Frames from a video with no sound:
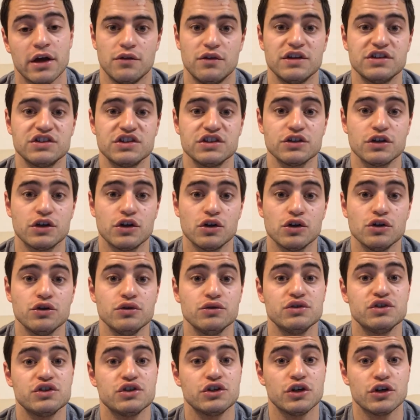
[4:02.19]
This
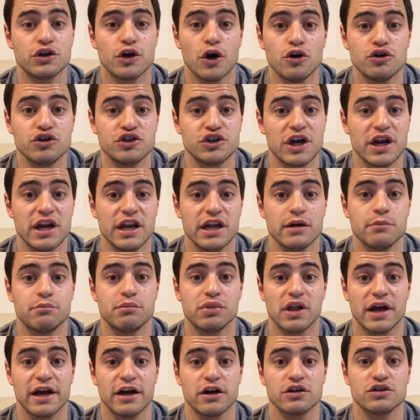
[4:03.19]
includes negotiating
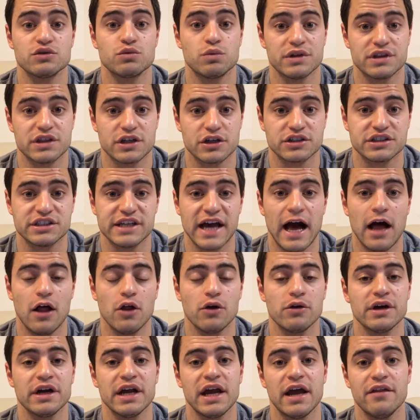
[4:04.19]
players with their
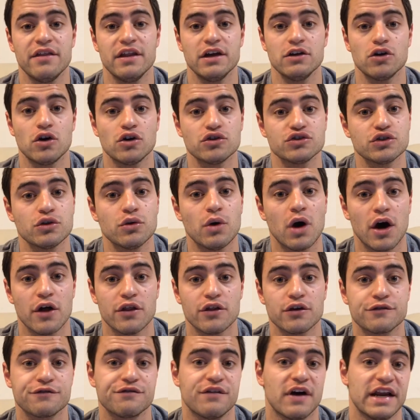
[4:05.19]
salary and then also
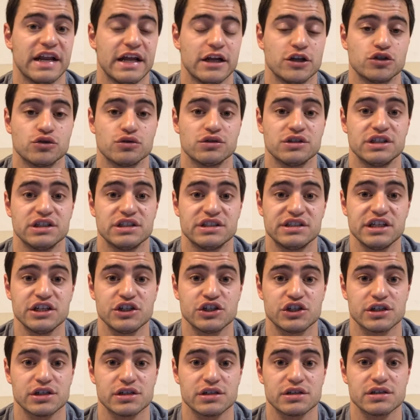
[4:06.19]
other financial
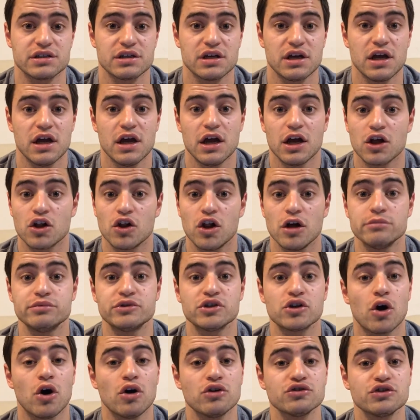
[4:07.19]
decisions. Clubs
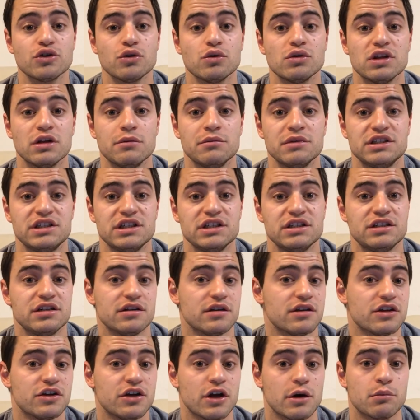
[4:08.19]
are also limited to
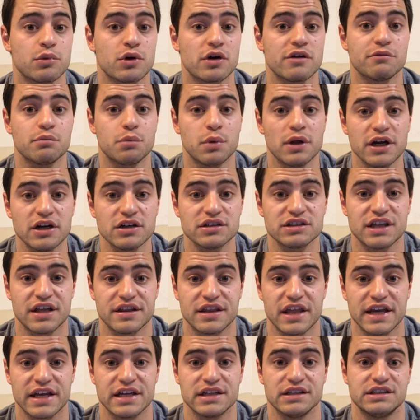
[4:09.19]
the number of players that
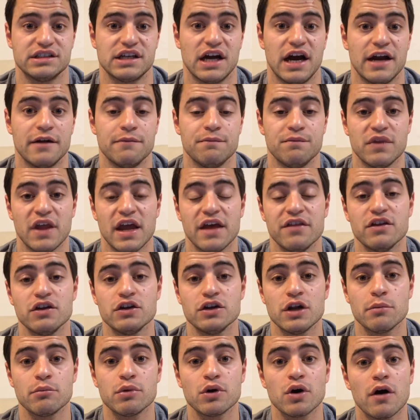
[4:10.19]
they can sign and the
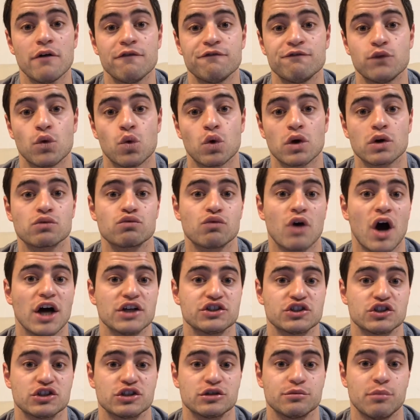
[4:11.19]
number of foreign
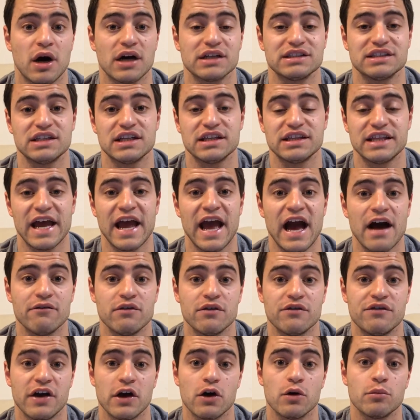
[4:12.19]
roster spots that they have
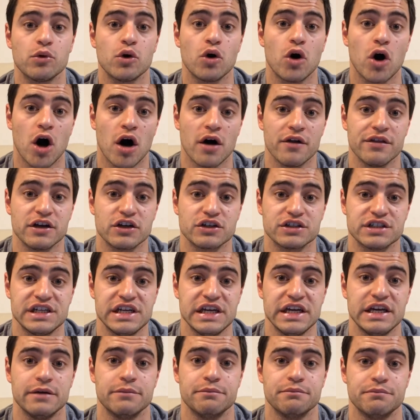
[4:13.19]
available on their
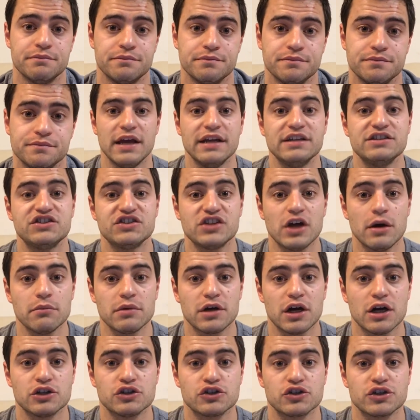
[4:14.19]
team. In some
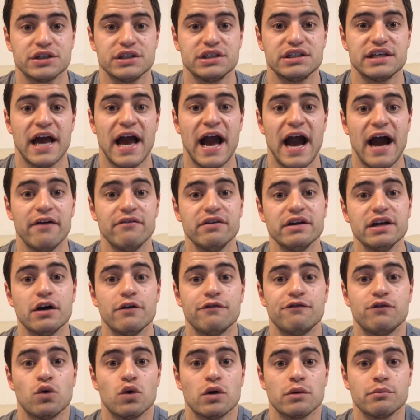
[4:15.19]
countries, having a
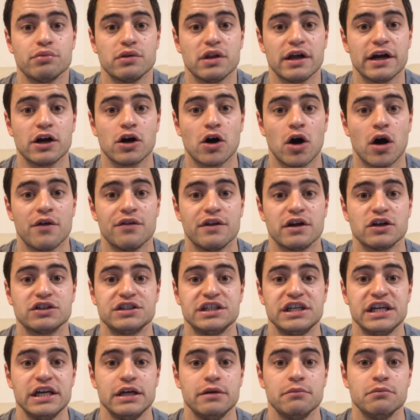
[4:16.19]
foreign player on their
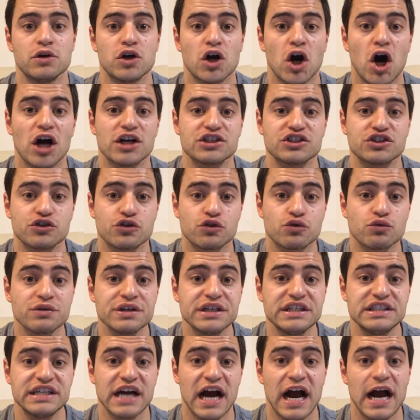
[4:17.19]
team costs
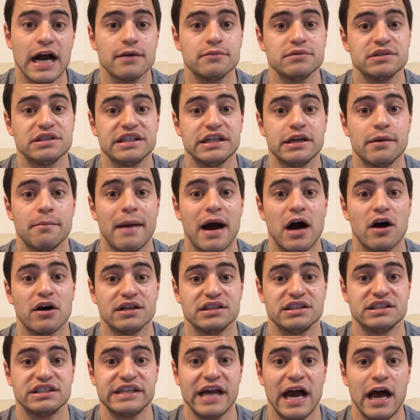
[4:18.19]
3 times the amount
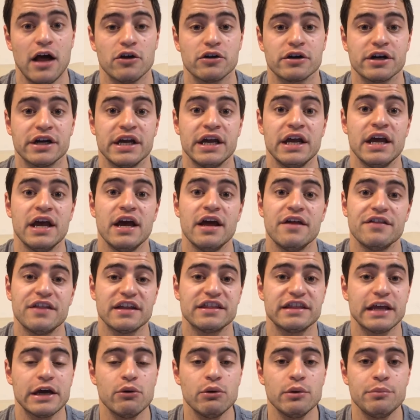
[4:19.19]
in salary
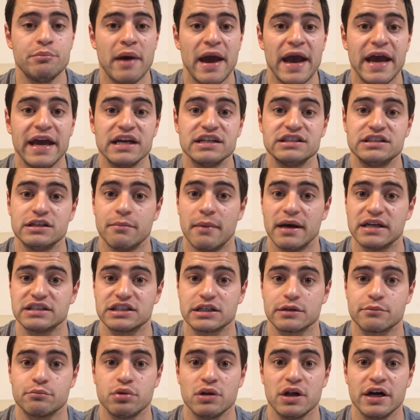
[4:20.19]
that they would pay a
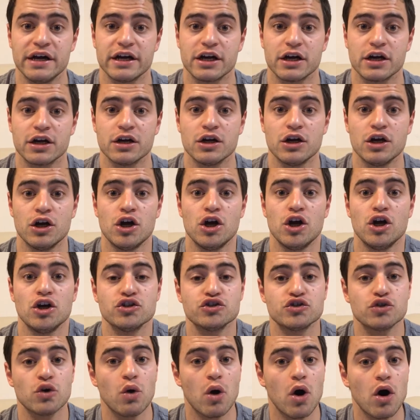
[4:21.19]
domestic player.
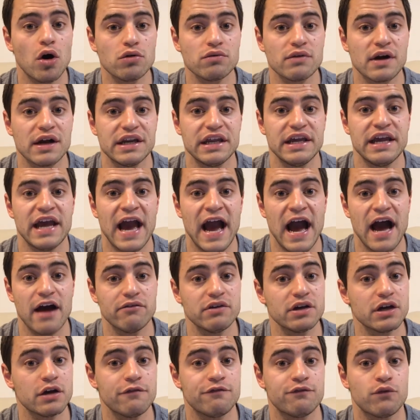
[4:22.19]
So already,
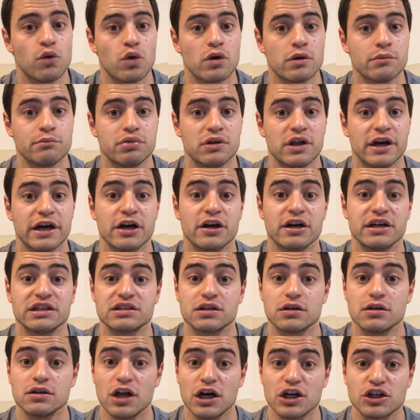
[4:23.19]
having a foreign player is
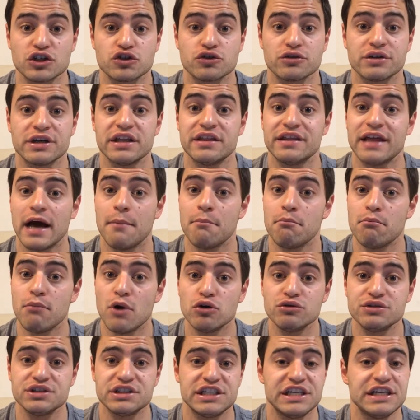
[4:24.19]
a luxury that
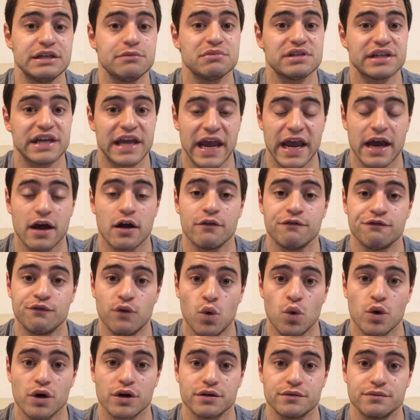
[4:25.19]
most teams can't
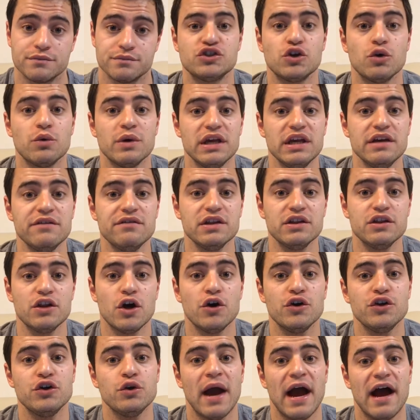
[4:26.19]
afford. So even though
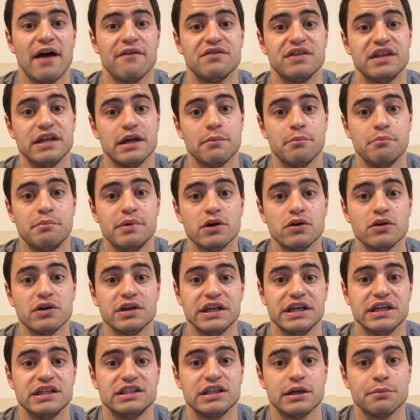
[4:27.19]
you have the
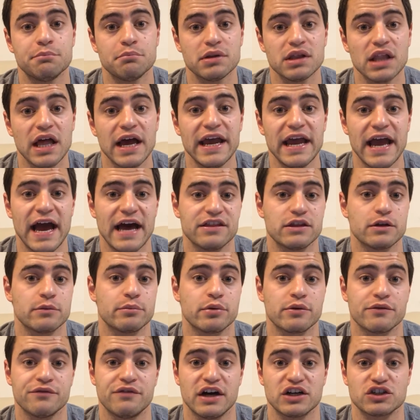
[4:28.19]
ability to play at the
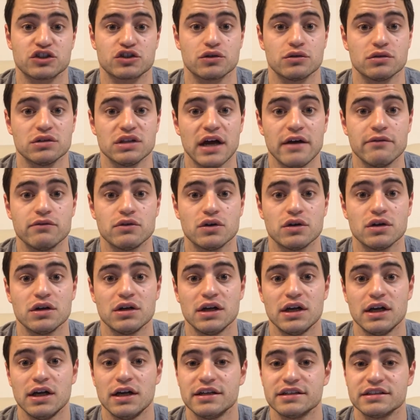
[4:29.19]
professional level,
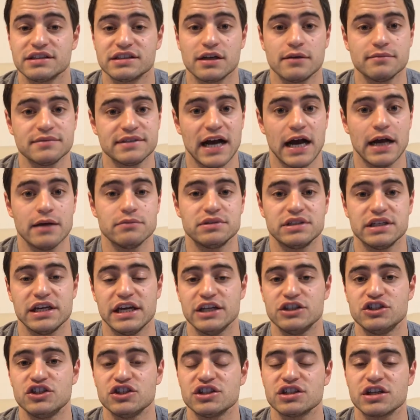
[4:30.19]
sometimes
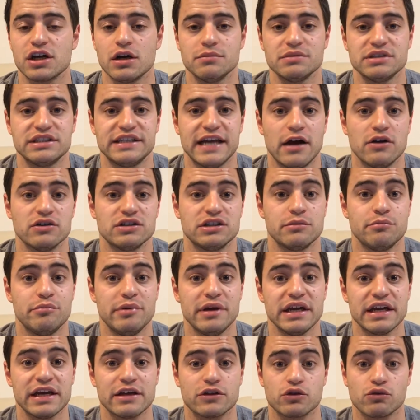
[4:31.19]
it just comes down to
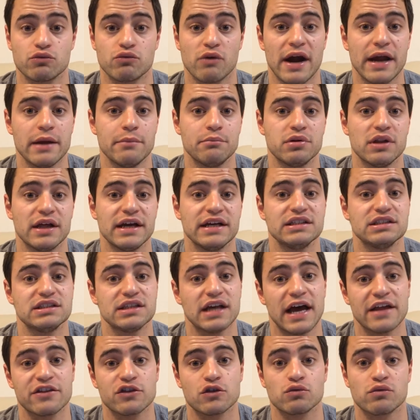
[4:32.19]
being at the right place
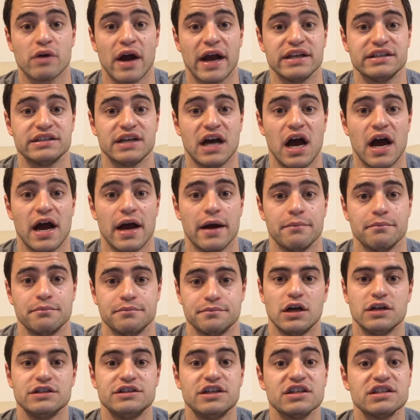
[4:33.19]
at the right time.
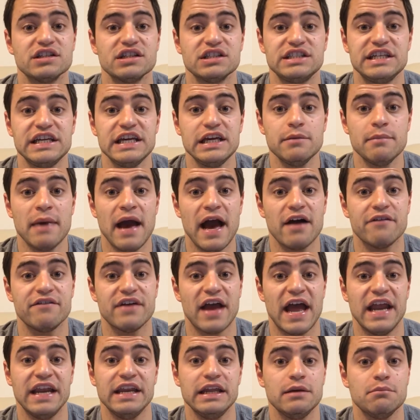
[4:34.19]
Does the team have
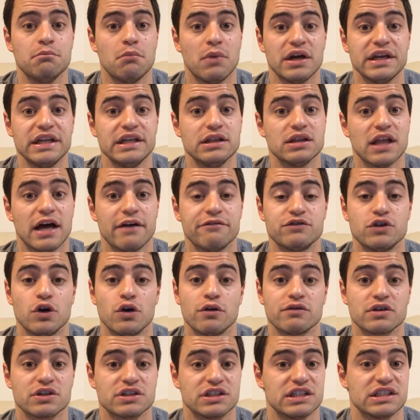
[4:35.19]
any money left
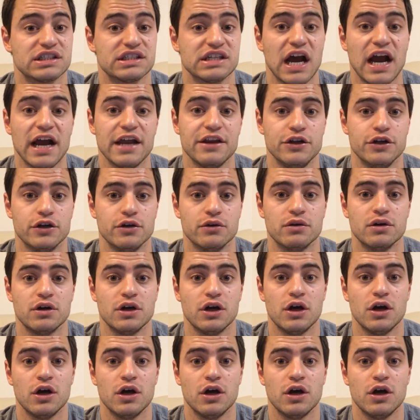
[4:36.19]
over to sign you?